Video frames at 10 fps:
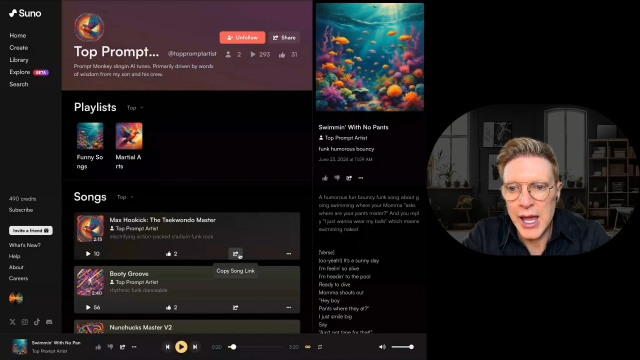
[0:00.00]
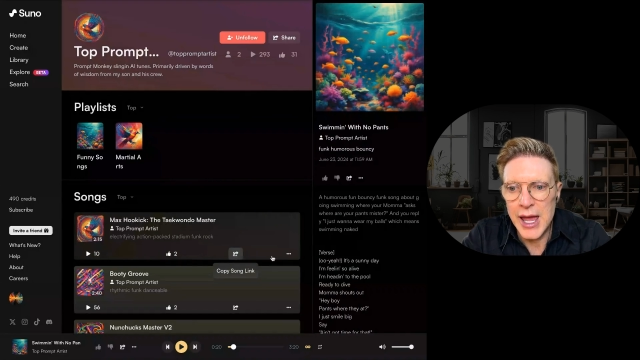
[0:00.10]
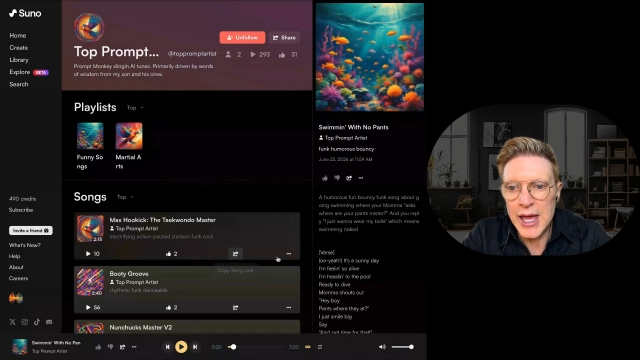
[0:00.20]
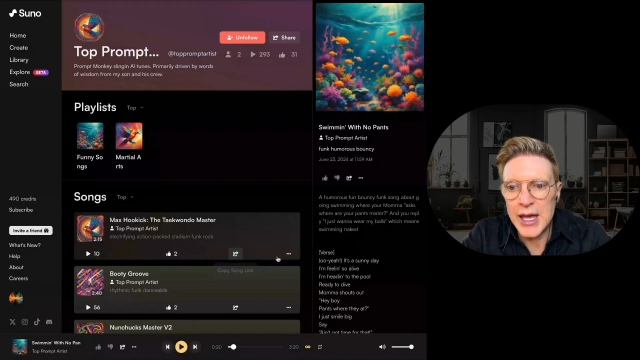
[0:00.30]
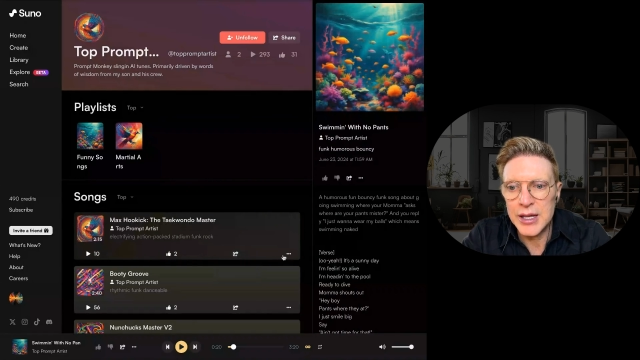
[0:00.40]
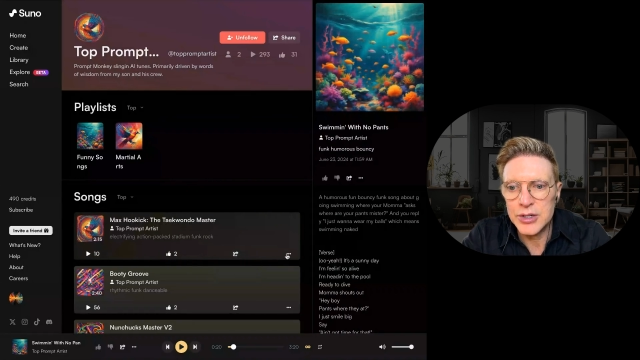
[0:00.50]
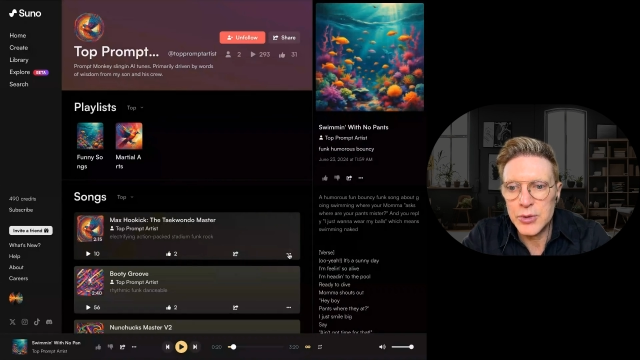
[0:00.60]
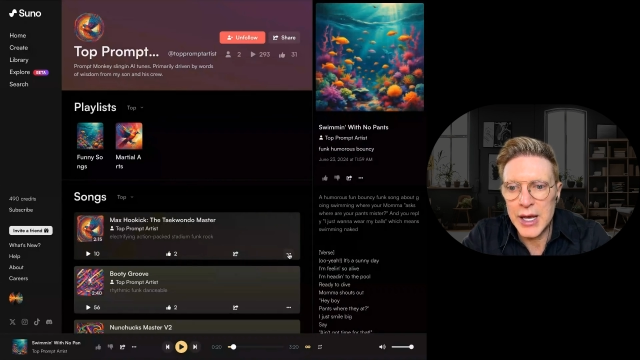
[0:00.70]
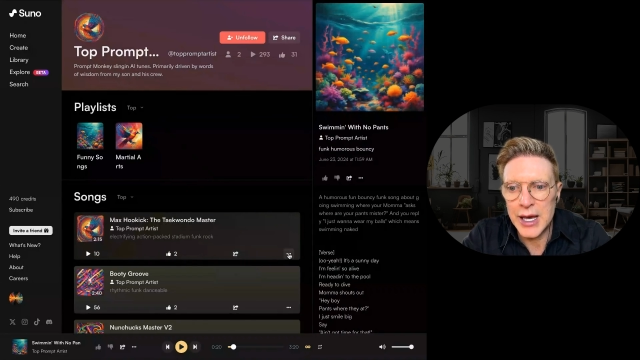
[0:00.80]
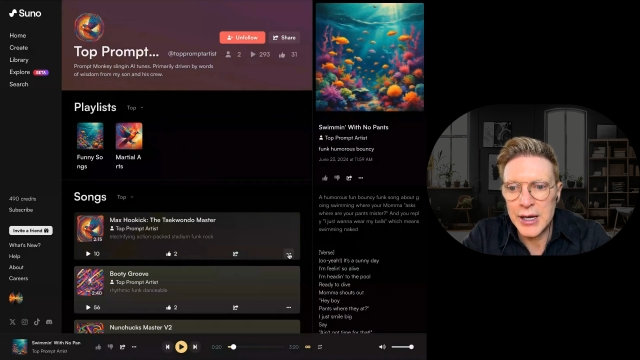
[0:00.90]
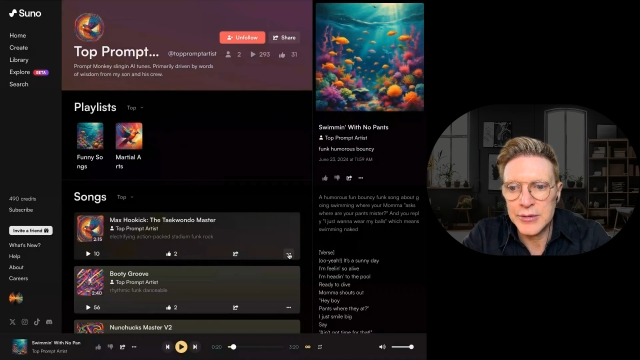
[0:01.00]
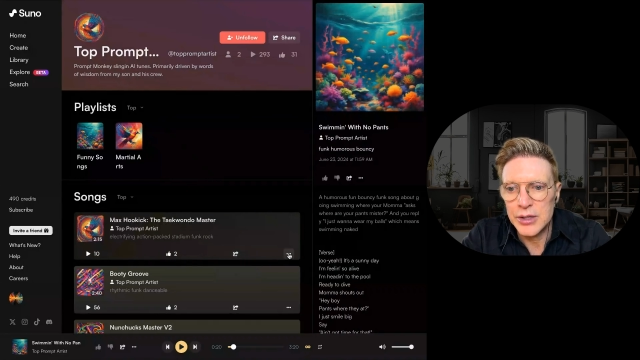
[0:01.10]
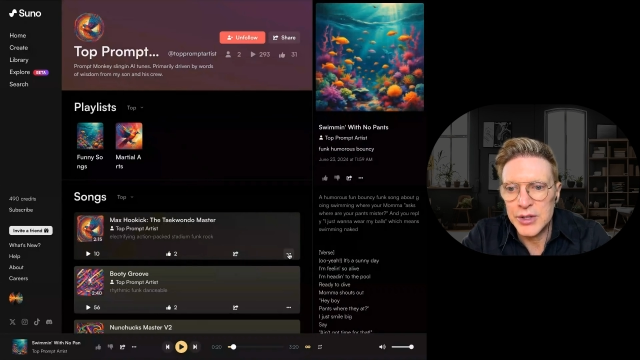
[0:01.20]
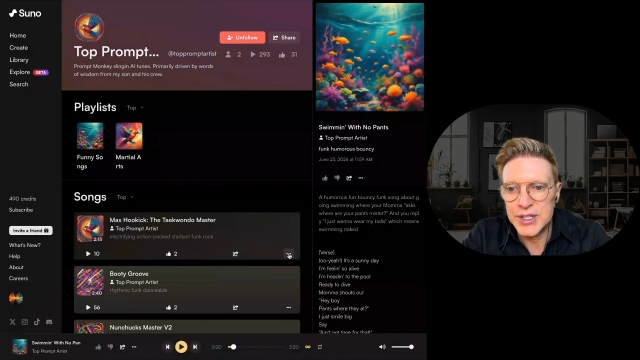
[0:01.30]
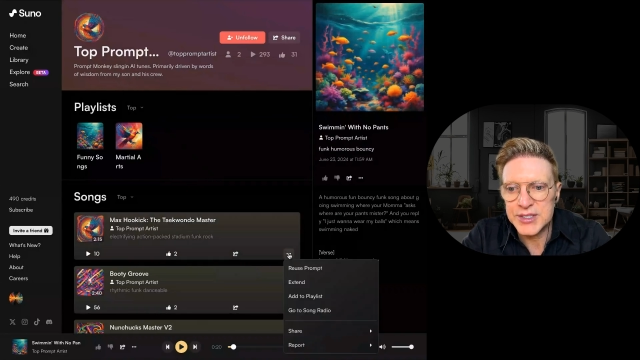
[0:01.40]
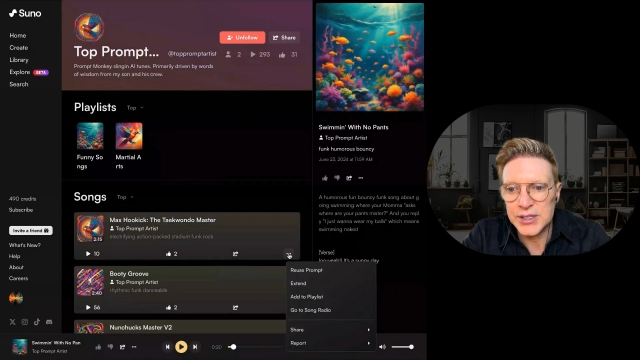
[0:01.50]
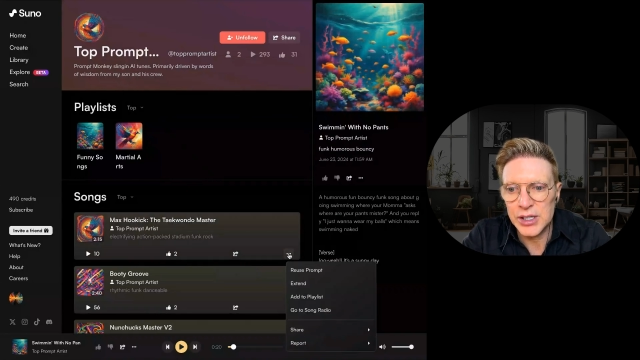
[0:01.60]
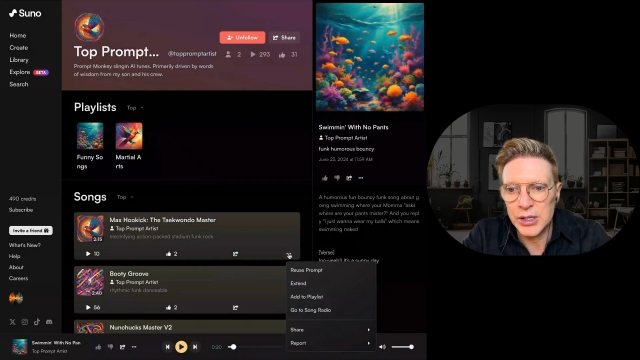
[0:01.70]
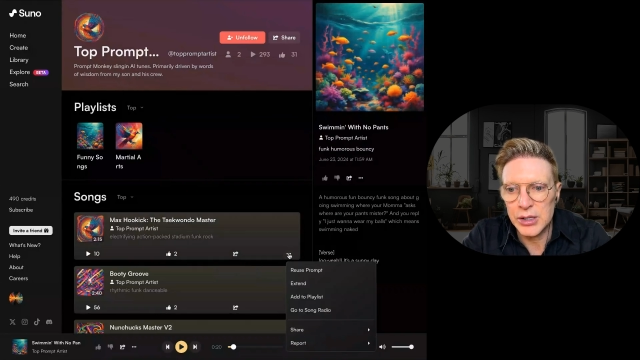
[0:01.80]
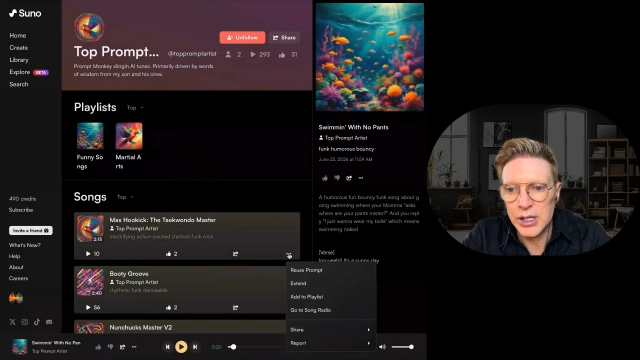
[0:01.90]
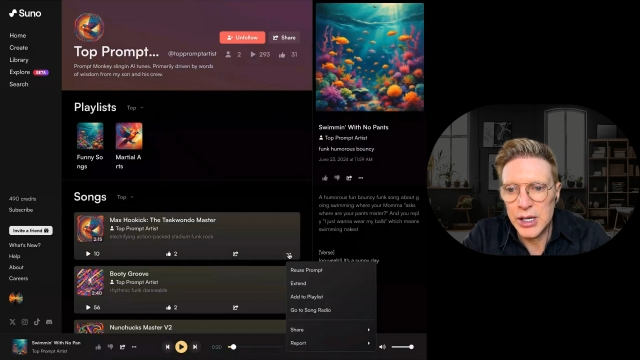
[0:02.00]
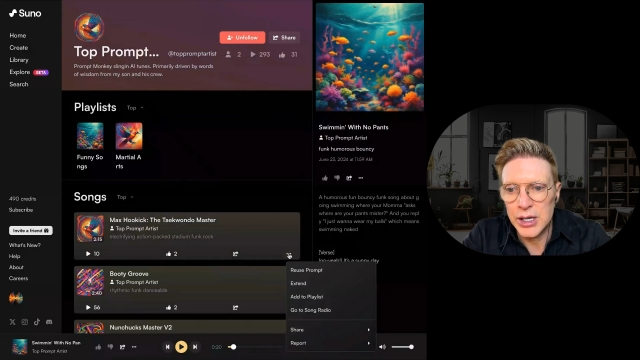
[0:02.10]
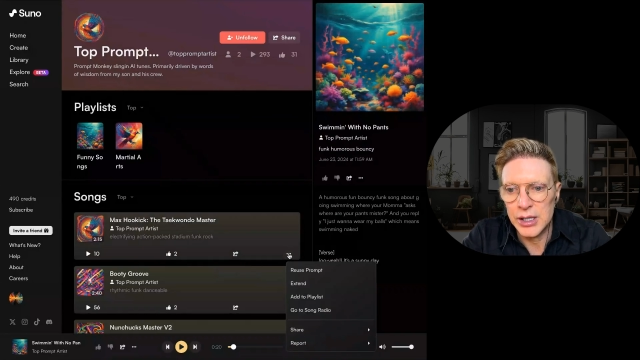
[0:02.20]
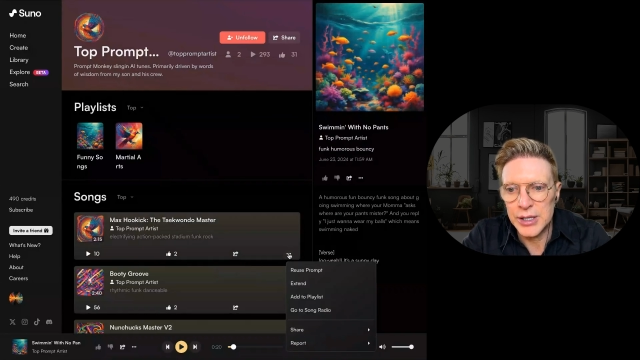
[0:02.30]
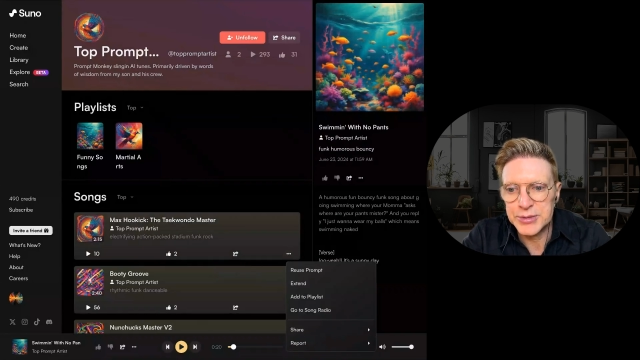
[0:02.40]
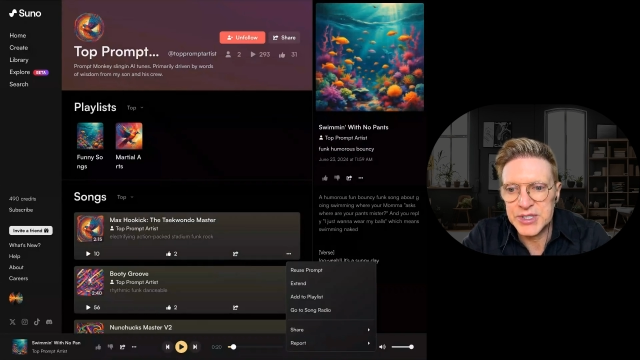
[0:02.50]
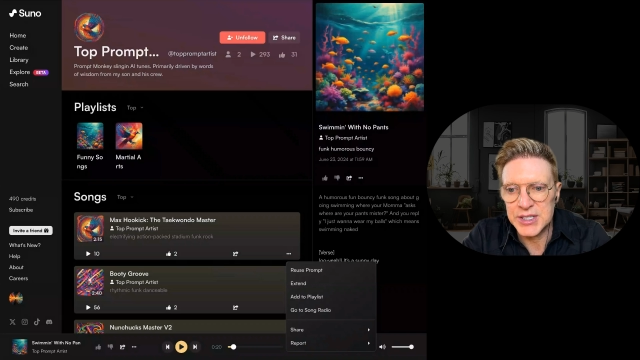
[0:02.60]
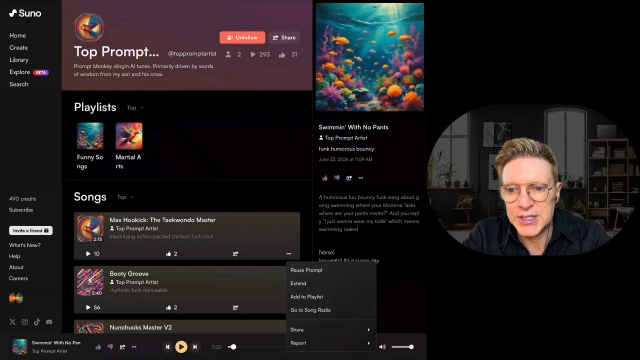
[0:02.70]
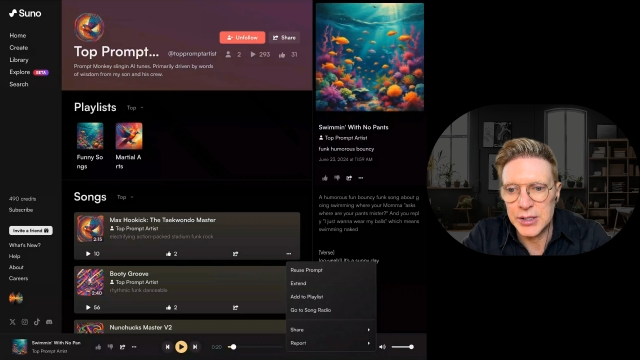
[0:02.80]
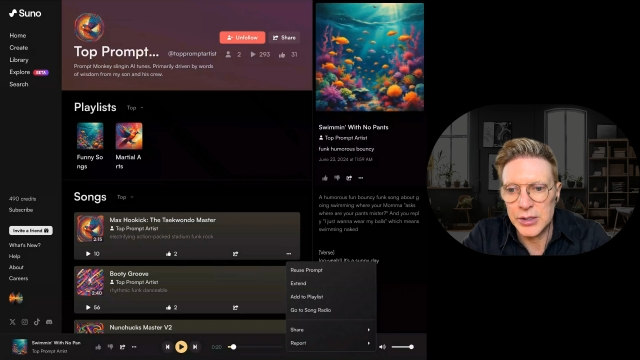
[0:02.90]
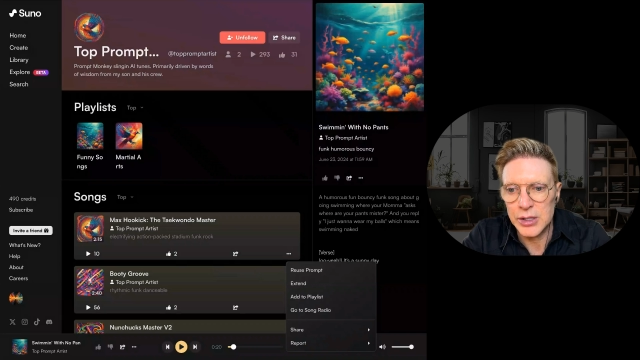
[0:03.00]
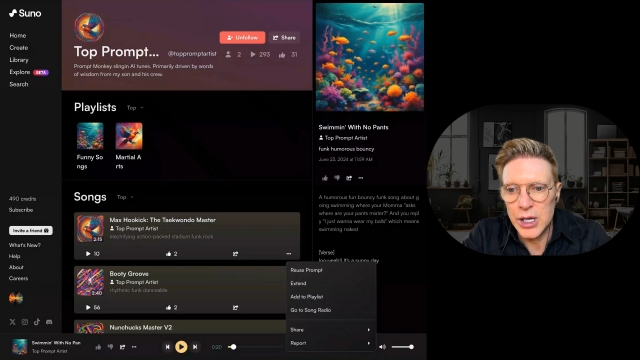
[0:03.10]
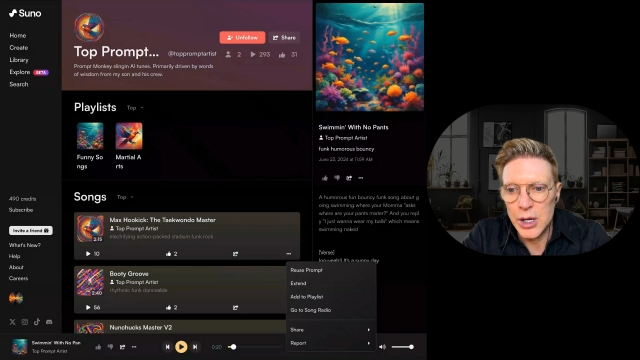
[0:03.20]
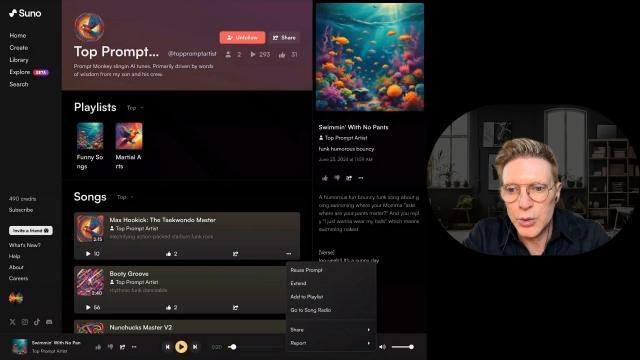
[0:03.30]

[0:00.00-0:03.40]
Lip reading: and you have this little ellipses here,